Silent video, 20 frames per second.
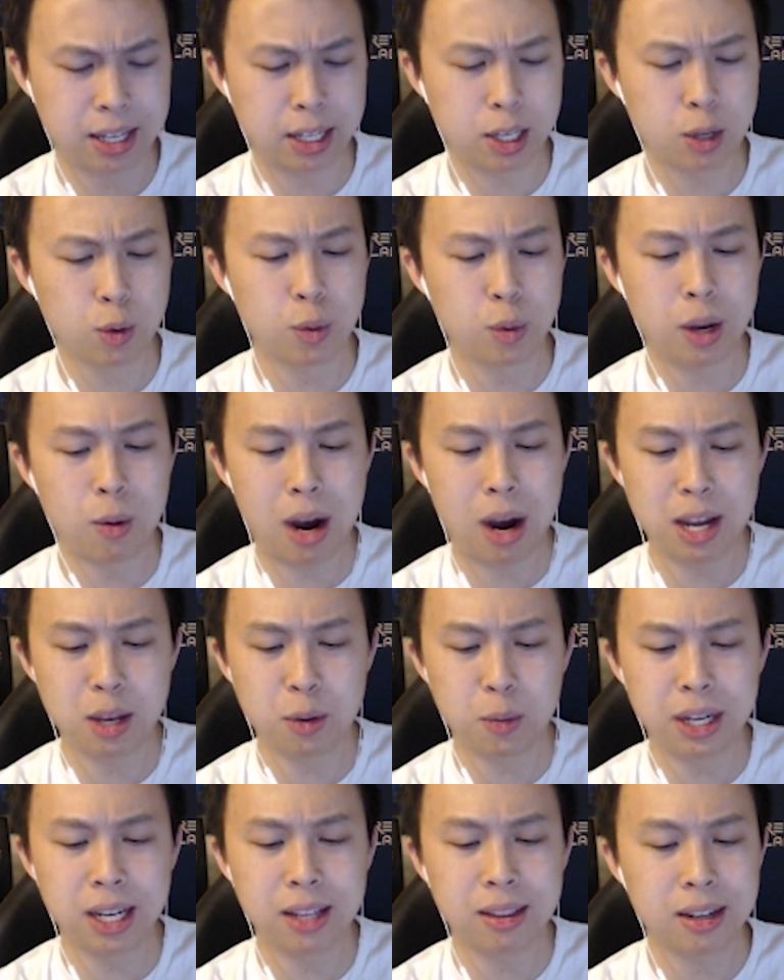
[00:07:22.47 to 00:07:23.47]
like, you re why are you
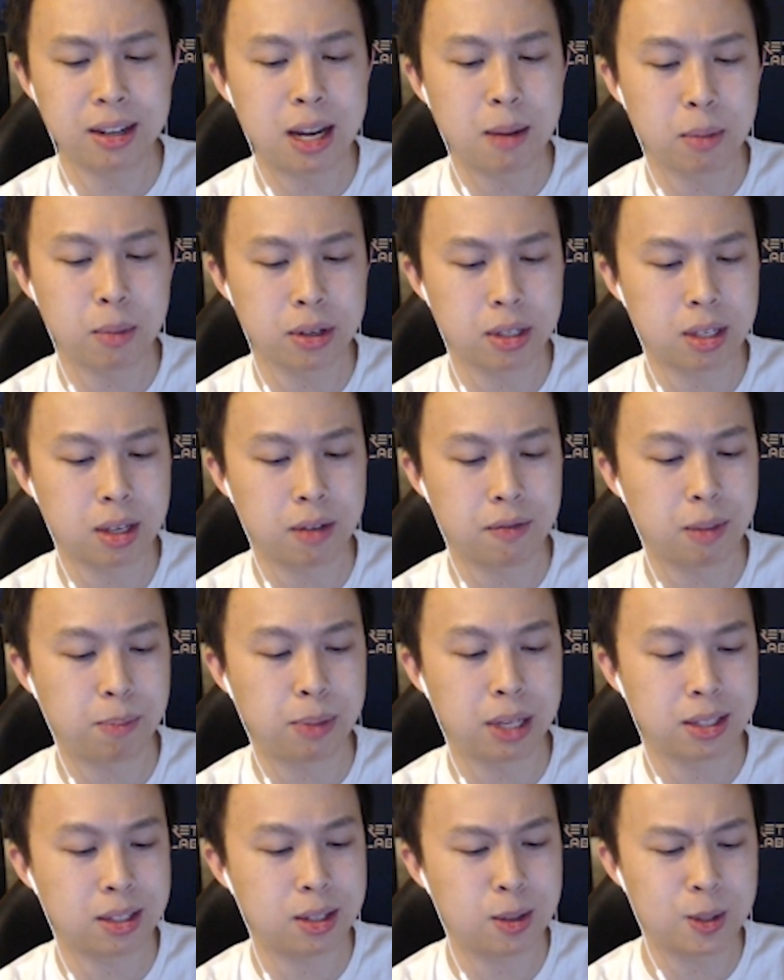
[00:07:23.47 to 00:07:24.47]
reading the numbers of the
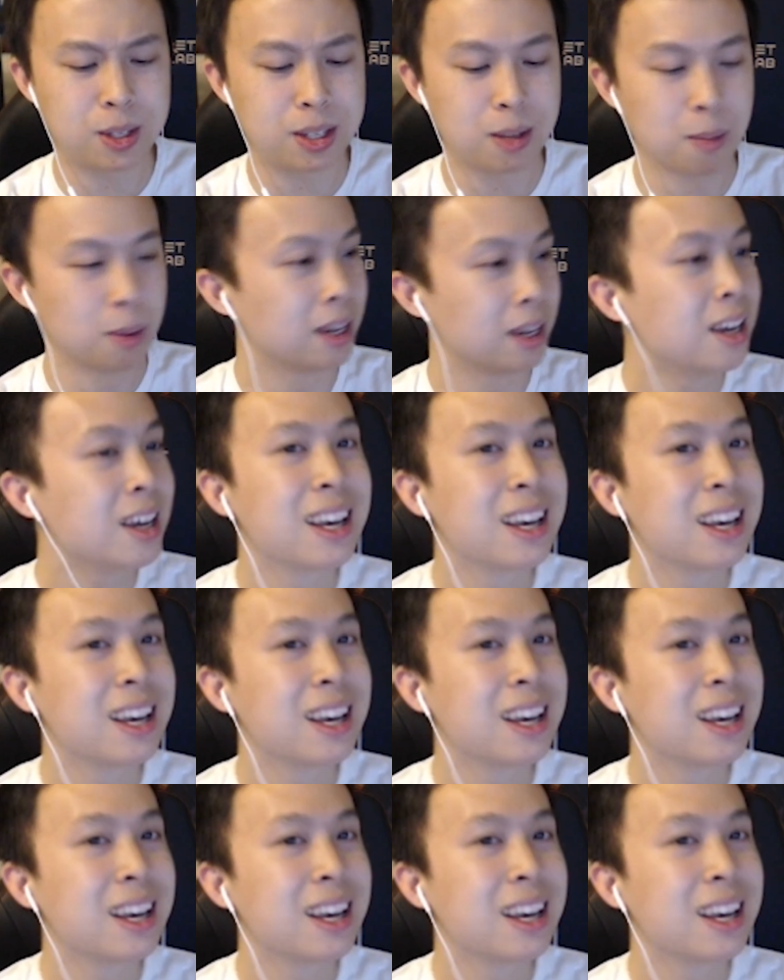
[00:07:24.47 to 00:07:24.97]
plus twos to me?